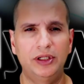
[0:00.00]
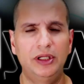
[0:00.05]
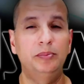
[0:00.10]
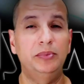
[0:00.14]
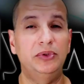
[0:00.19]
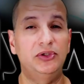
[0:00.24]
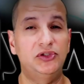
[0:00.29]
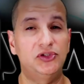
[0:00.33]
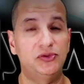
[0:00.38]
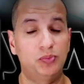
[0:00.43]

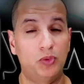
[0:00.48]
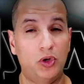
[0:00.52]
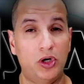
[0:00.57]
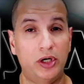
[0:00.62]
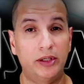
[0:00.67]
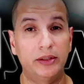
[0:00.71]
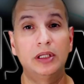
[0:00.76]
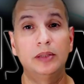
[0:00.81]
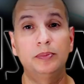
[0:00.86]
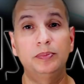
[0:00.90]
Be
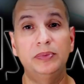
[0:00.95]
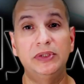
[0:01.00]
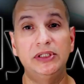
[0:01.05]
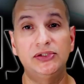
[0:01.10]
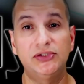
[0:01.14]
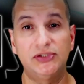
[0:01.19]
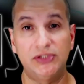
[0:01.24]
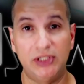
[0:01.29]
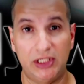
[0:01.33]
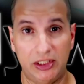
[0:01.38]
smart, be
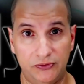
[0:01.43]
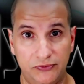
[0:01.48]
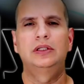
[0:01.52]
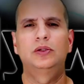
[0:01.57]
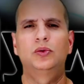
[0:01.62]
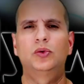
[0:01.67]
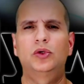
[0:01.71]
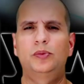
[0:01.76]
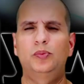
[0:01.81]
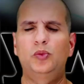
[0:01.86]
safe.
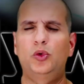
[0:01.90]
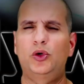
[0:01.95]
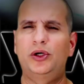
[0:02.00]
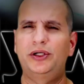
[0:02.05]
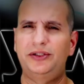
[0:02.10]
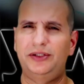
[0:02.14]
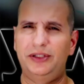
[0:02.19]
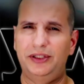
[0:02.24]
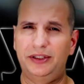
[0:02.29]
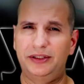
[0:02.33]
One more
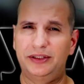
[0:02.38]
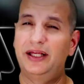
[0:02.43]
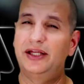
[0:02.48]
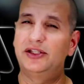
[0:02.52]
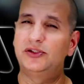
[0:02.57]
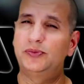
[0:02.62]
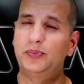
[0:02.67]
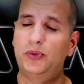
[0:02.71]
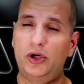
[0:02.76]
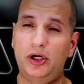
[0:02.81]
thing.
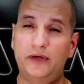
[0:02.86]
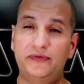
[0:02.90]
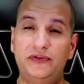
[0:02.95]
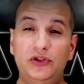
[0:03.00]
As part of the